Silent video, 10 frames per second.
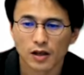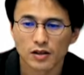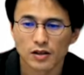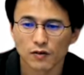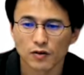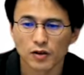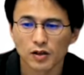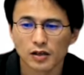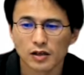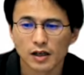
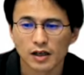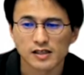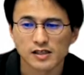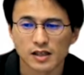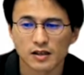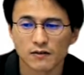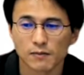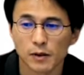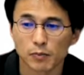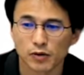Therefore, instead
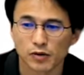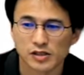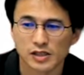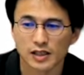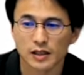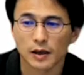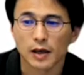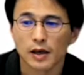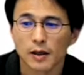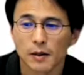of approaching a
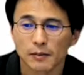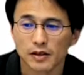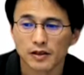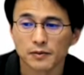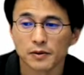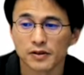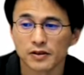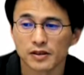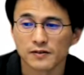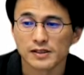
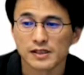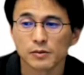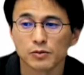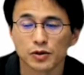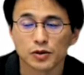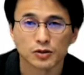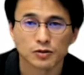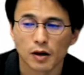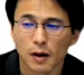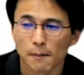deliberative system
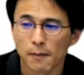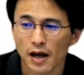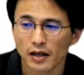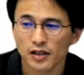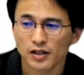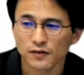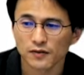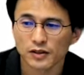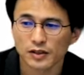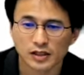2 by
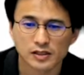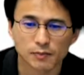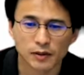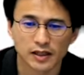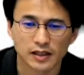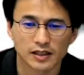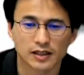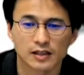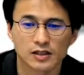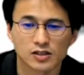carefully explaining
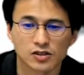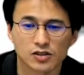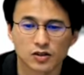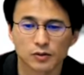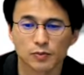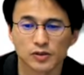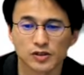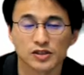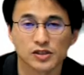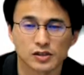the necessary
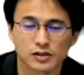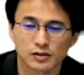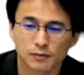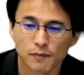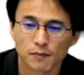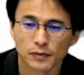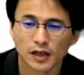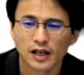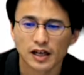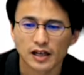procedures,
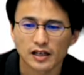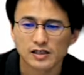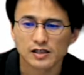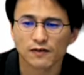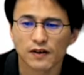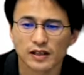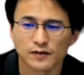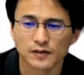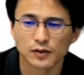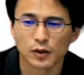it is
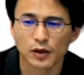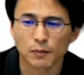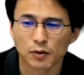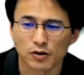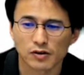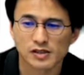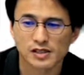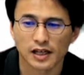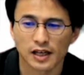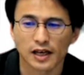effective to
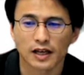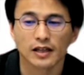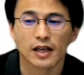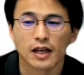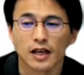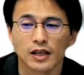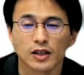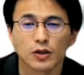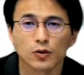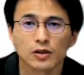approach an
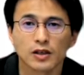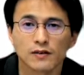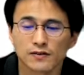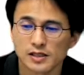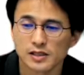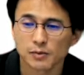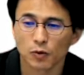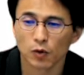intuitive system